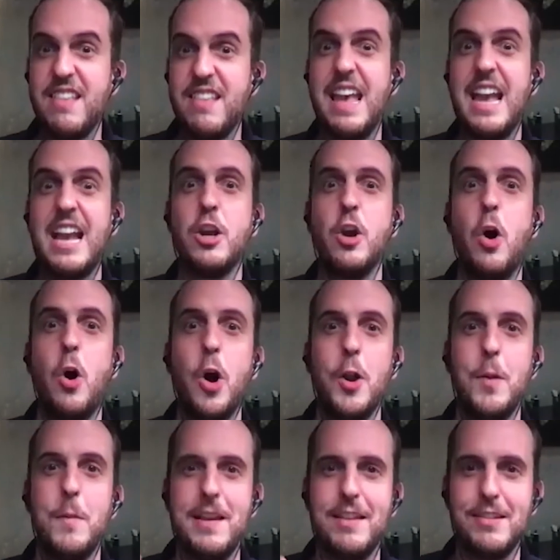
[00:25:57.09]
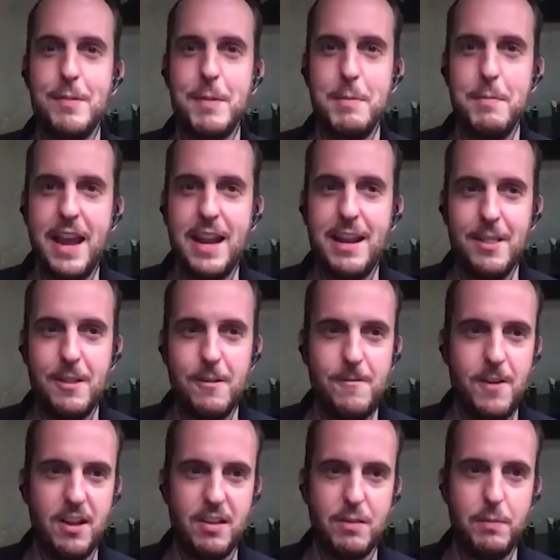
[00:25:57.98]
economies to be made in the
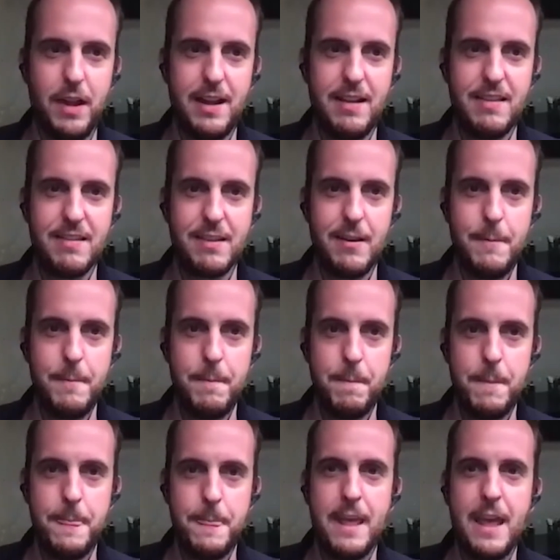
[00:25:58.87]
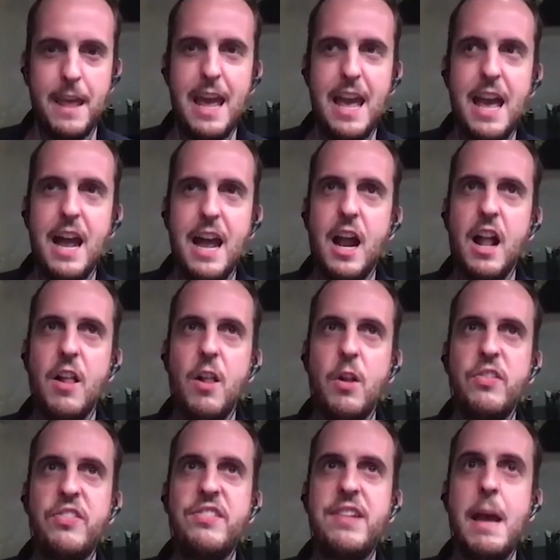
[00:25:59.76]
first place.
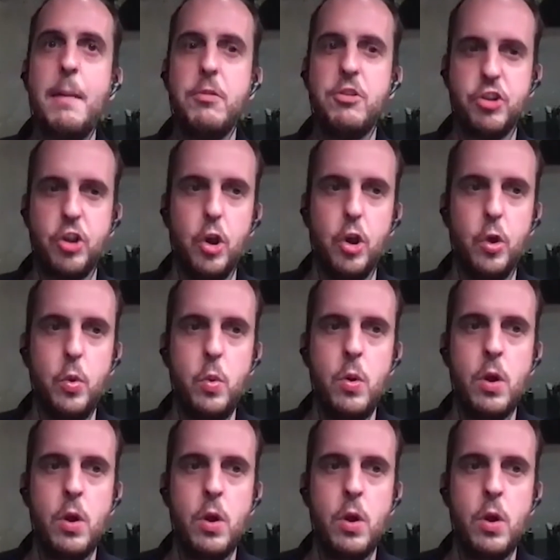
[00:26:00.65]
Step two,